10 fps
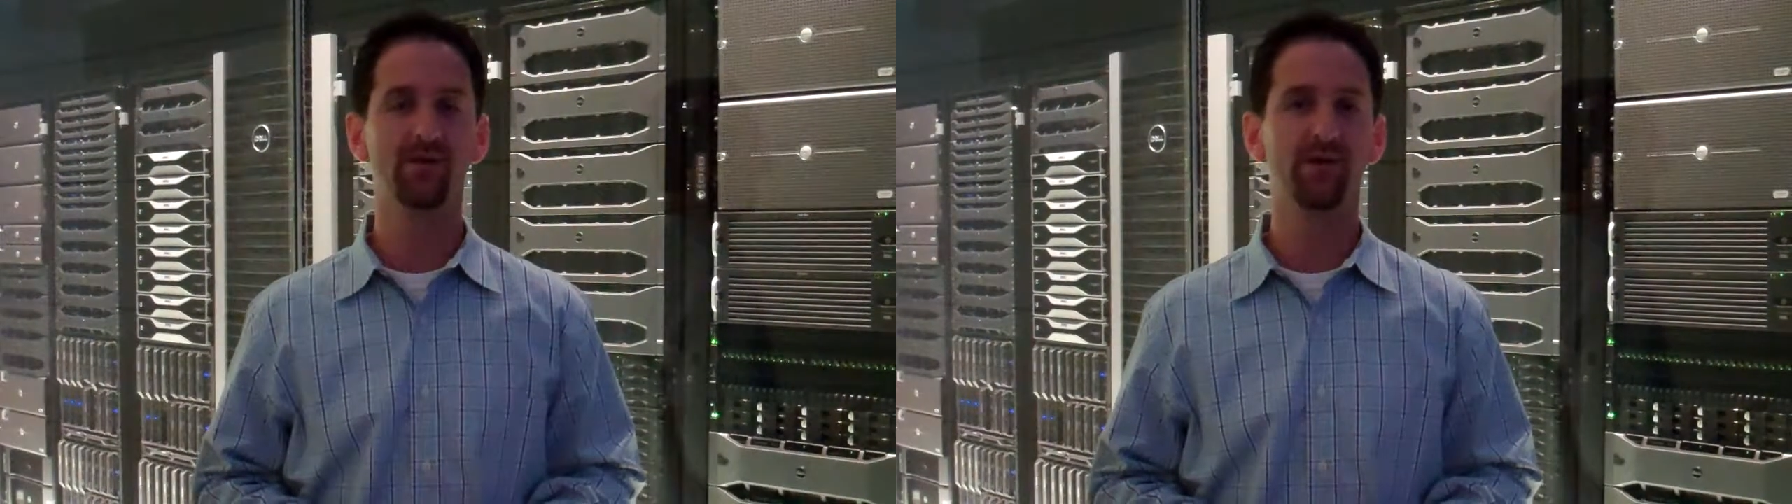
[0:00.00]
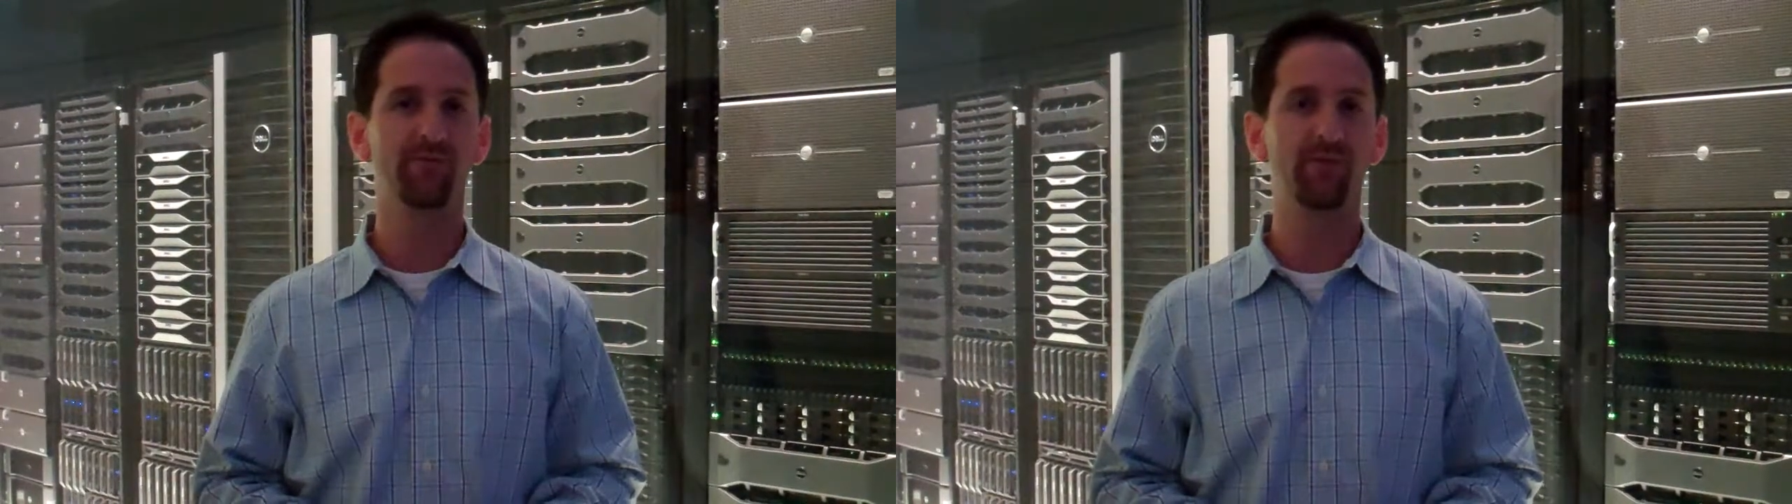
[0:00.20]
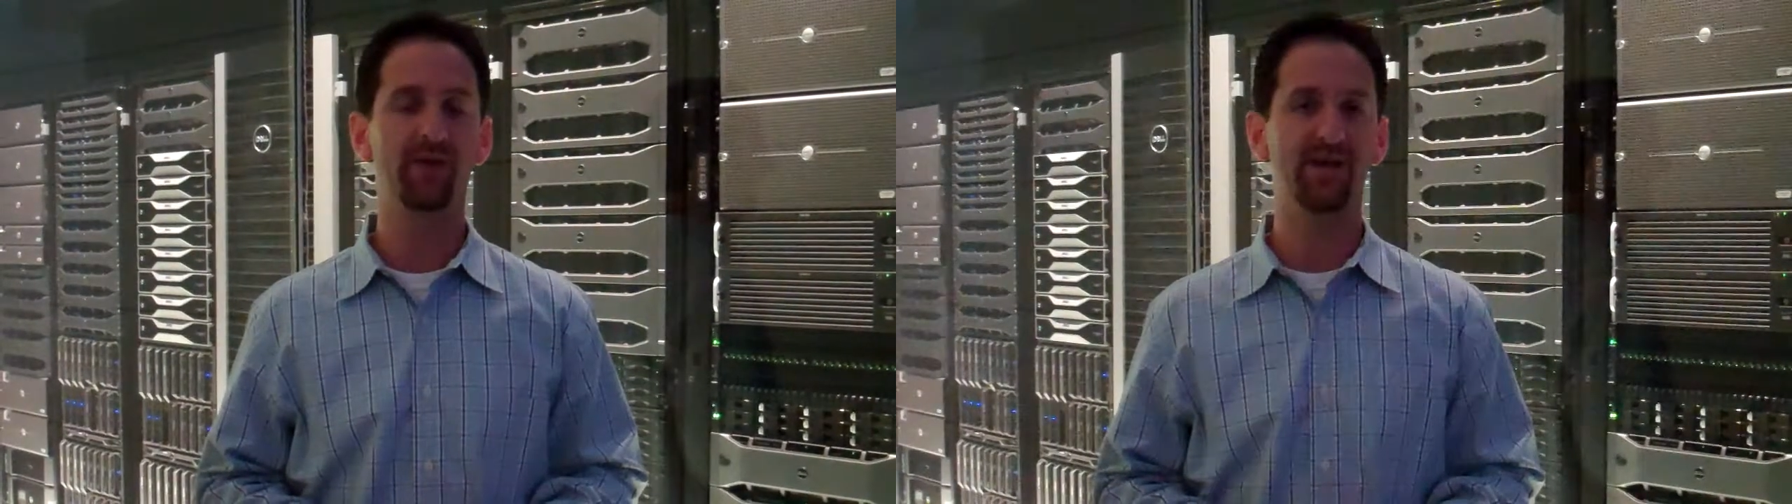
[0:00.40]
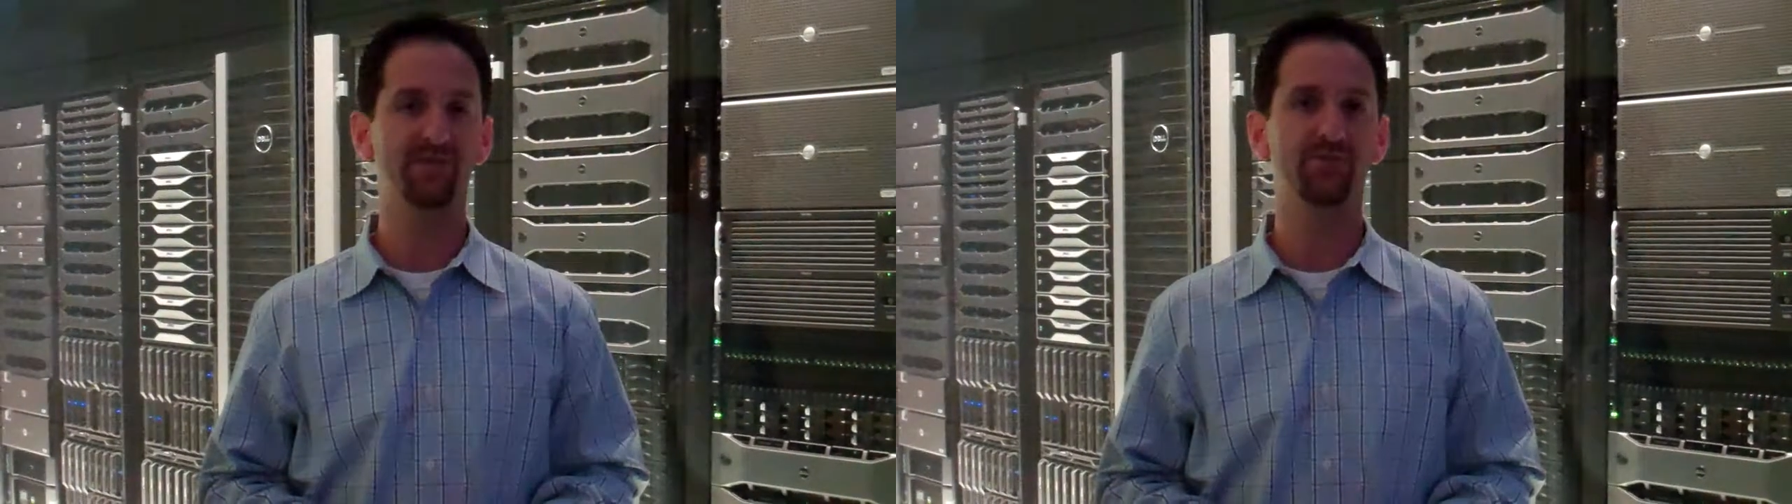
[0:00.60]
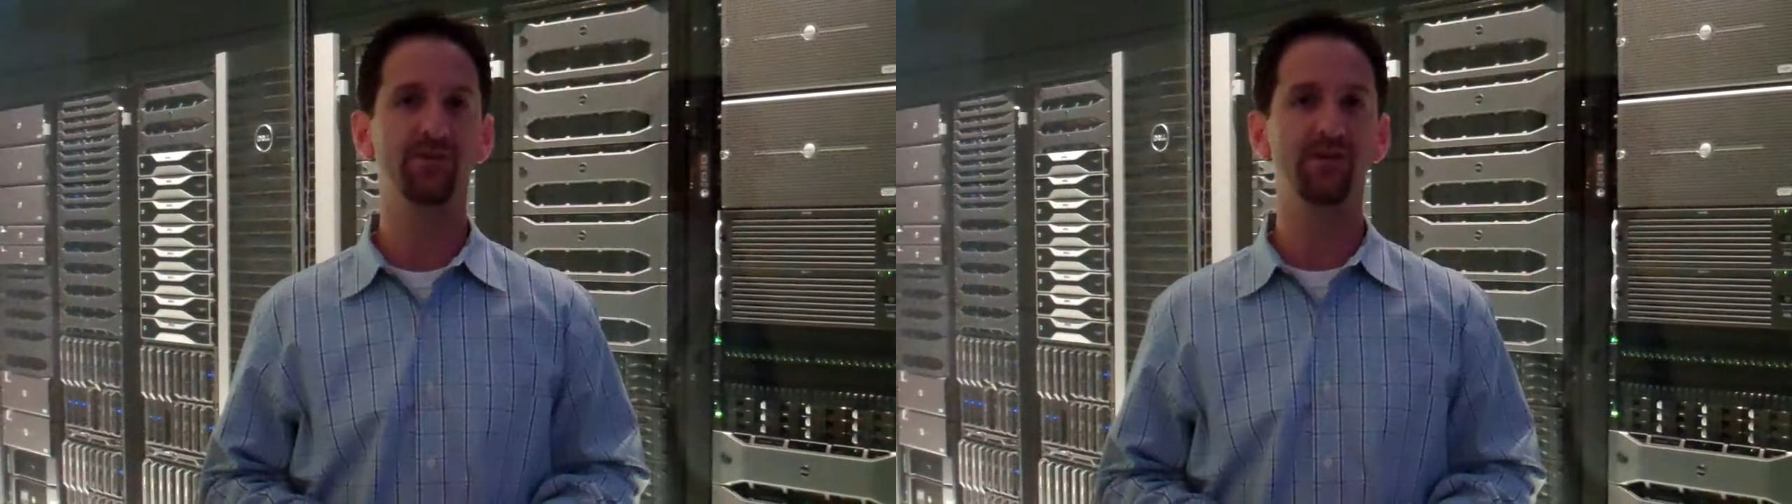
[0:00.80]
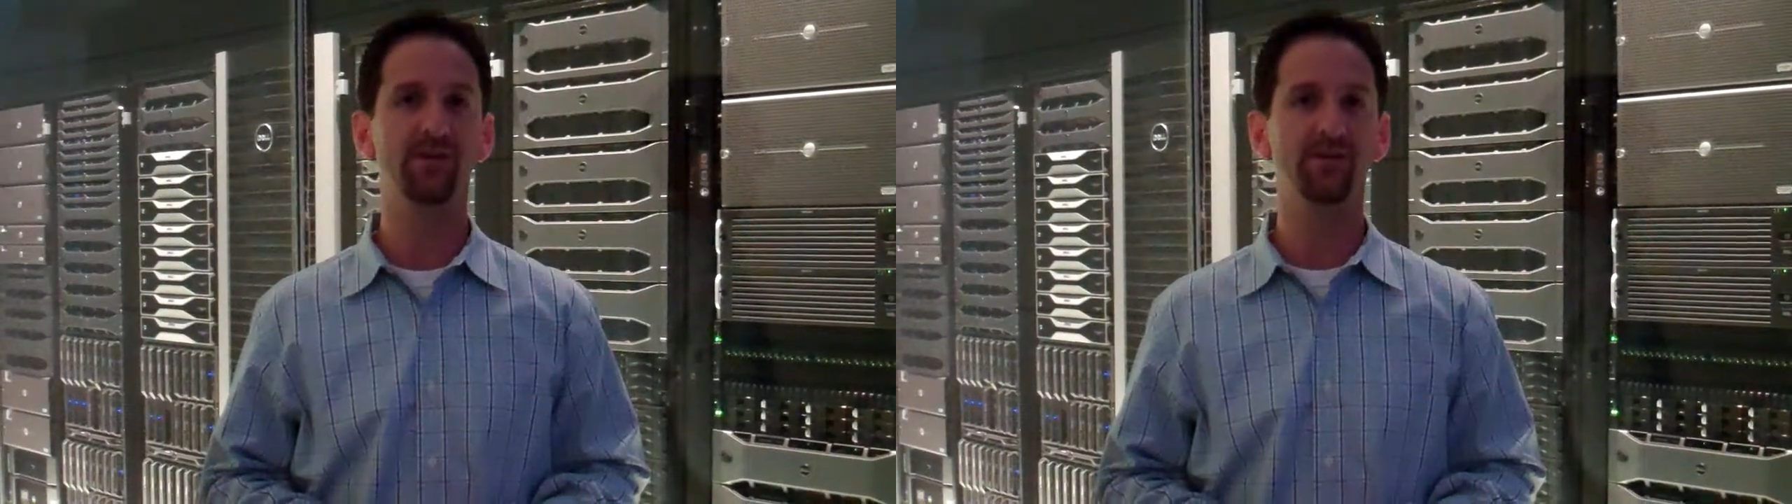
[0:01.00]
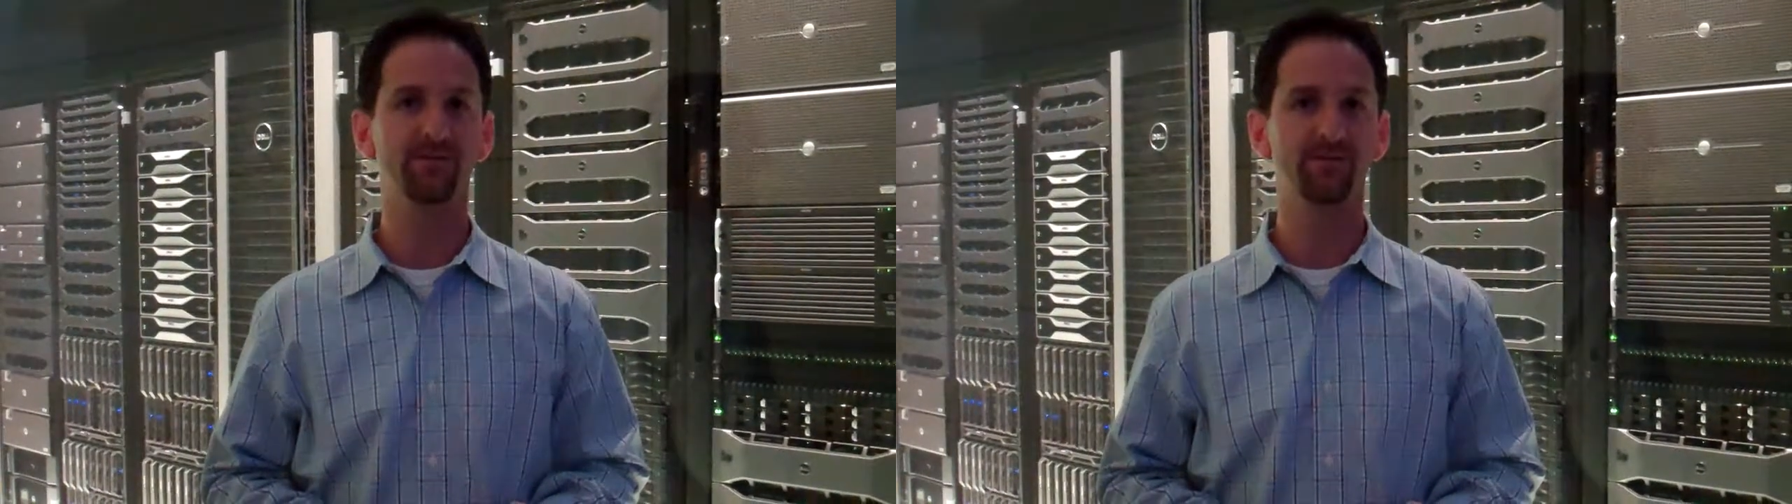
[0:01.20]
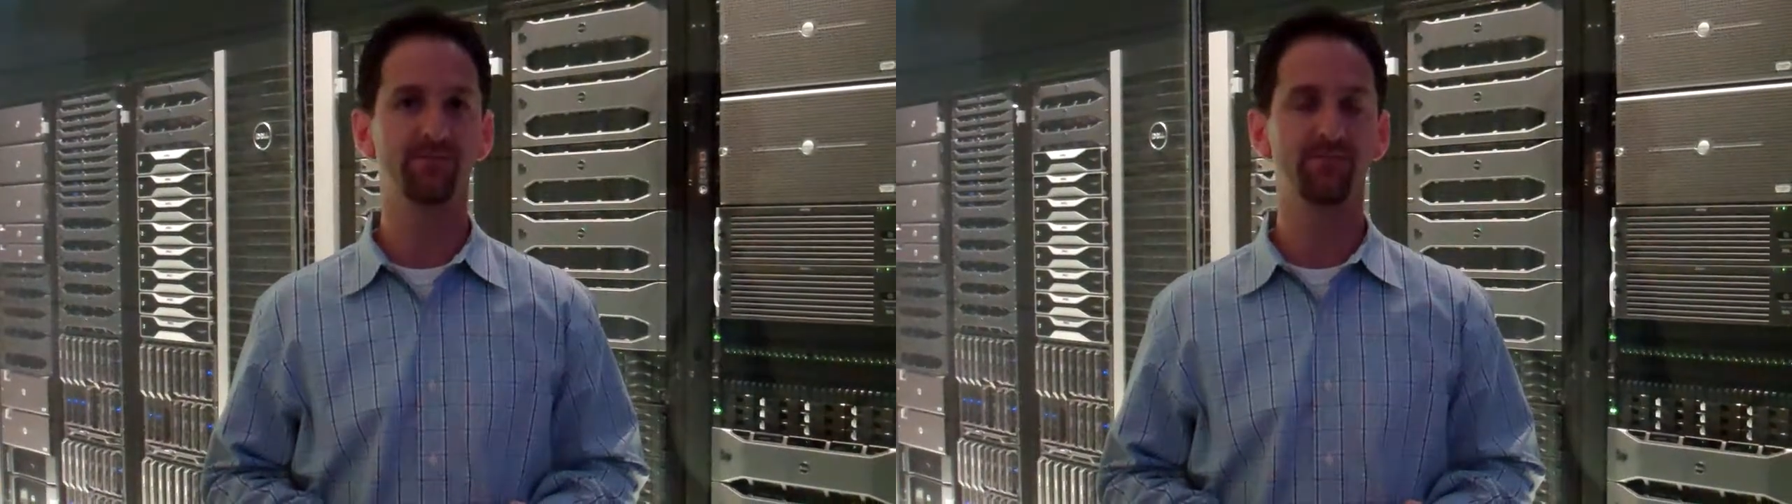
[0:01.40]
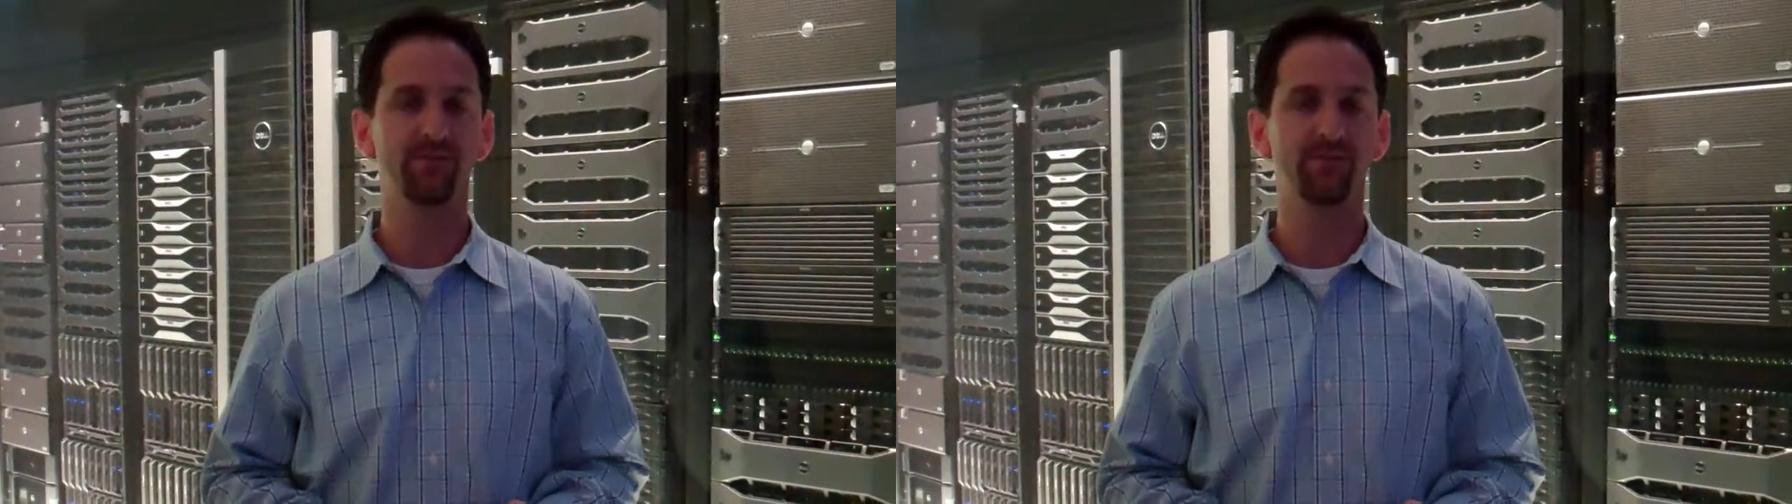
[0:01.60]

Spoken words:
over the past 3 years.